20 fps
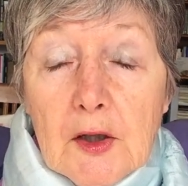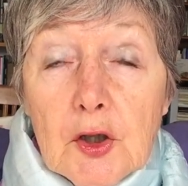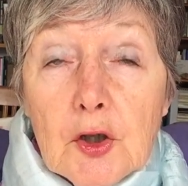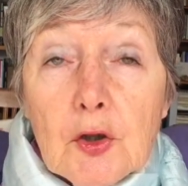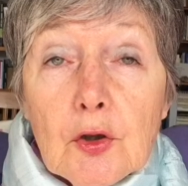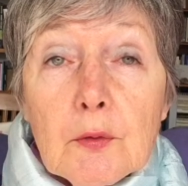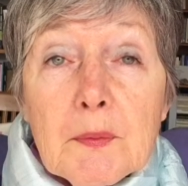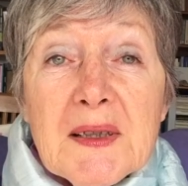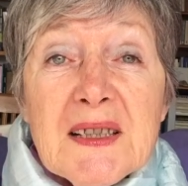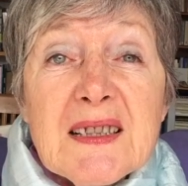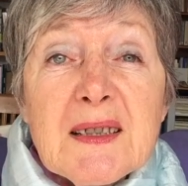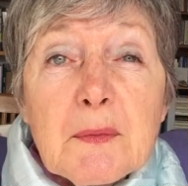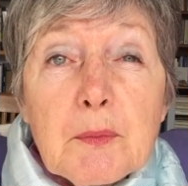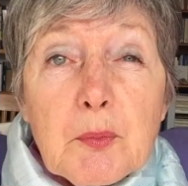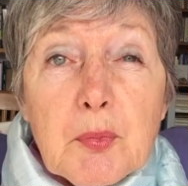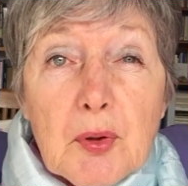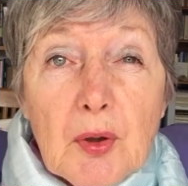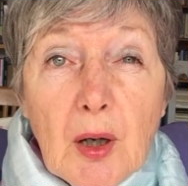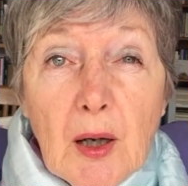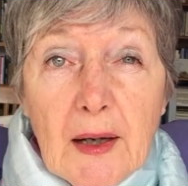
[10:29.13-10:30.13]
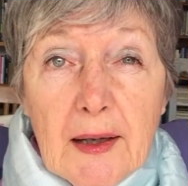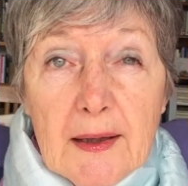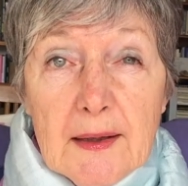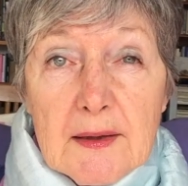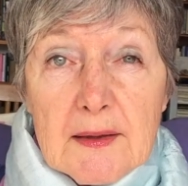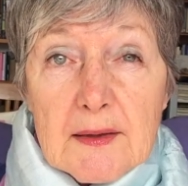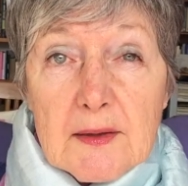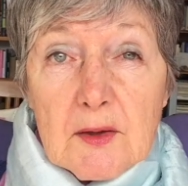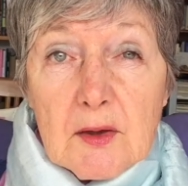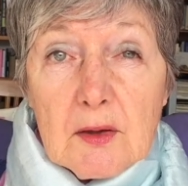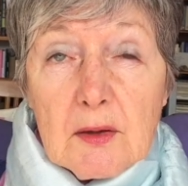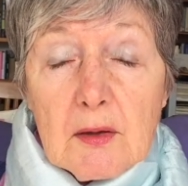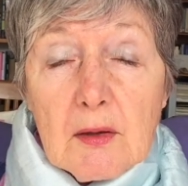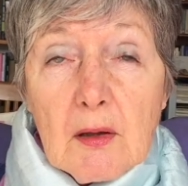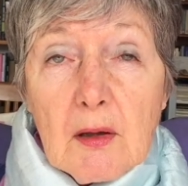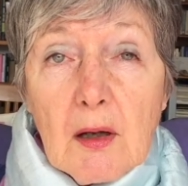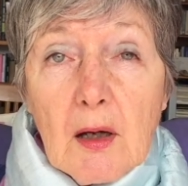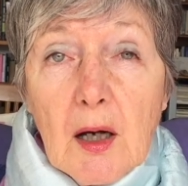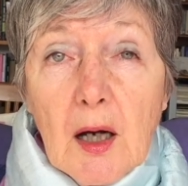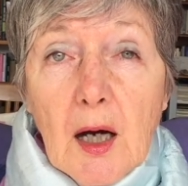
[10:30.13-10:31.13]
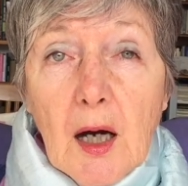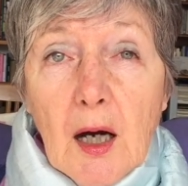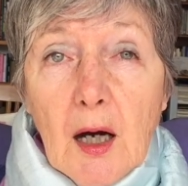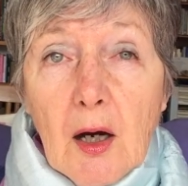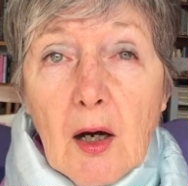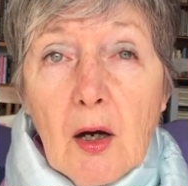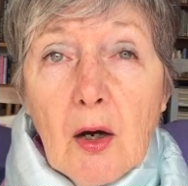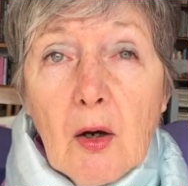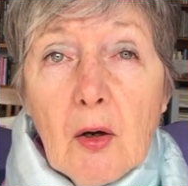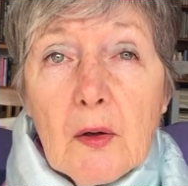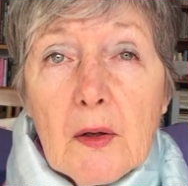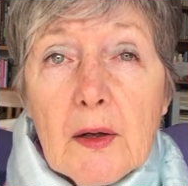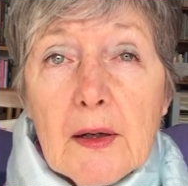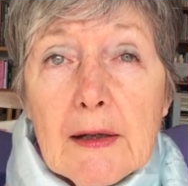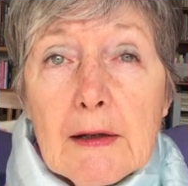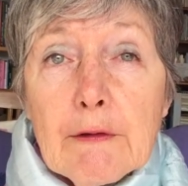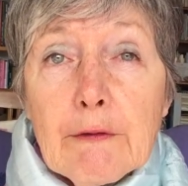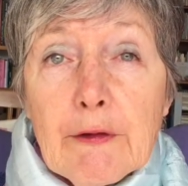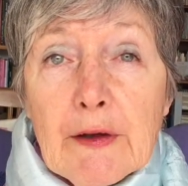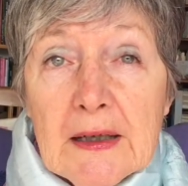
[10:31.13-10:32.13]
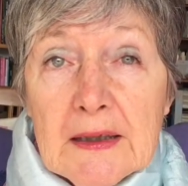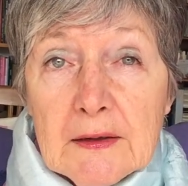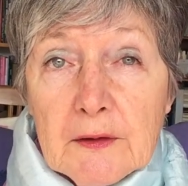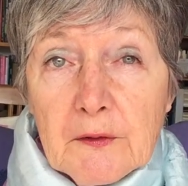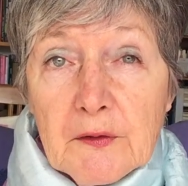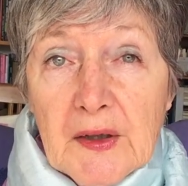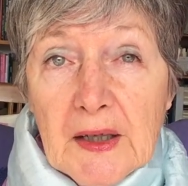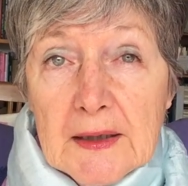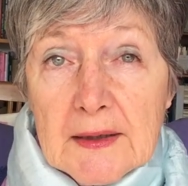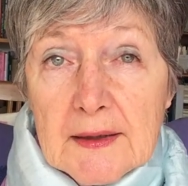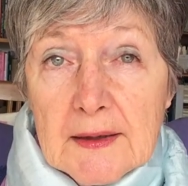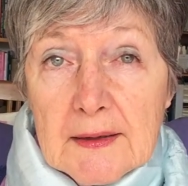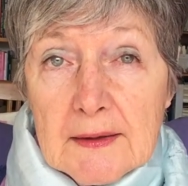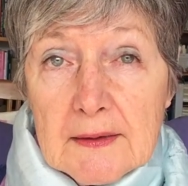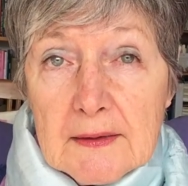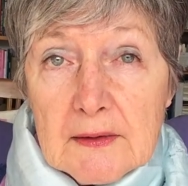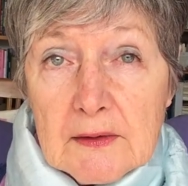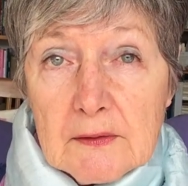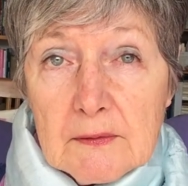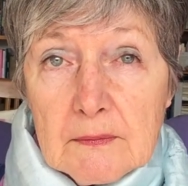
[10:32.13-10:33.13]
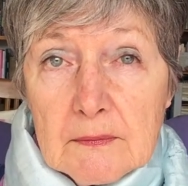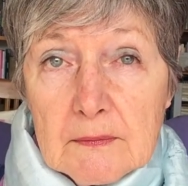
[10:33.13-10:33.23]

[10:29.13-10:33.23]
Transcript: You'll be surprised how effective that is.